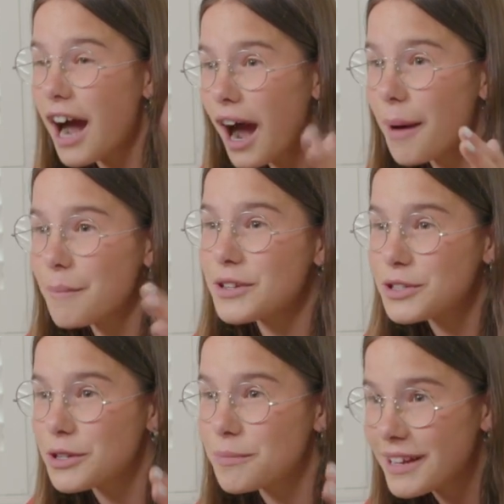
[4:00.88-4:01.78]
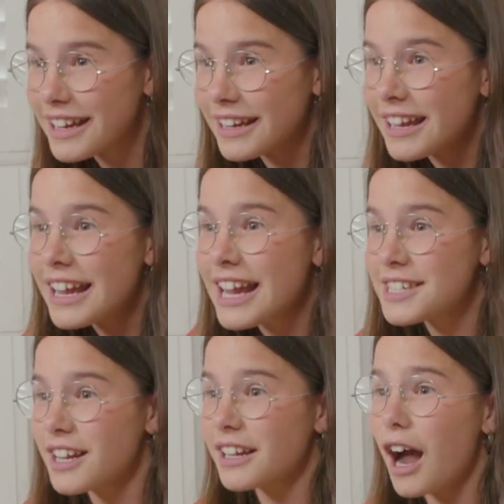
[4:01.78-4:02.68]
come to me.
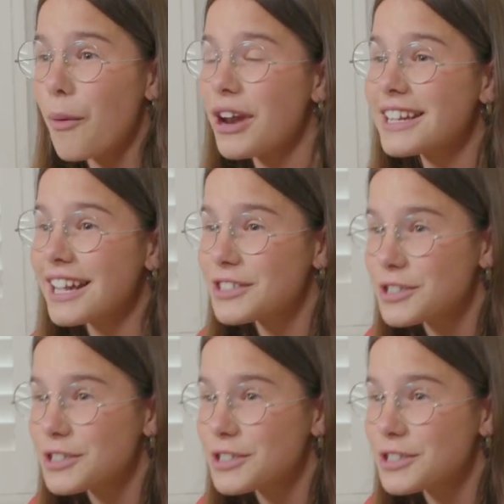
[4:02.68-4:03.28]
He's like, I want to get